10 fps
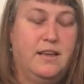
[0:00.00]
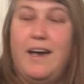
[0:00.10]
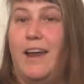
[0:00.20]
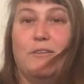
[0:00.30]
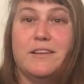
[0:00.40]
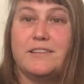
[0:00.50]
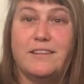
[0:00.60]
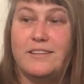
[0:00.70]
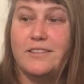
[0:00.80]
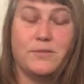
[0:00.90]
anyways,
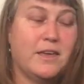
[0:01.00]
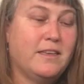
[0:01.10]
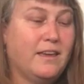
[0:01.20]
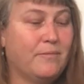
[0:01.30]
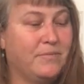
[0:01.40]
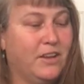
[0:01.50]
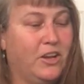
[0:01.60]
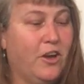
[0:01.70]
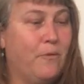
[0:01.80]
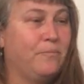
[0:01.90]
this is what I think. There you
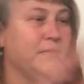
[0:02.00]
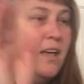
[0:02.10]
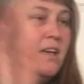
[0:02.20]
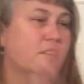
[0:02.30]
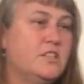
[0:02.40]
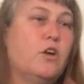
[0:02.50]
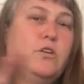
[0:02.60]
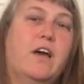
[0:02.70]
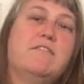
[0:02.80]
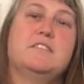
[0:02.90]
go. So
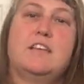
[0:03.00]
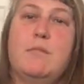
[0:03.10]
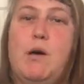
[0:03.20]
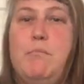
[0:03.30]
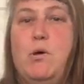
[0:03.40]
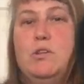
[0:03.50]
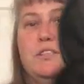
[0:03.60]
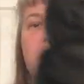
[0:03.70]
you have the same on both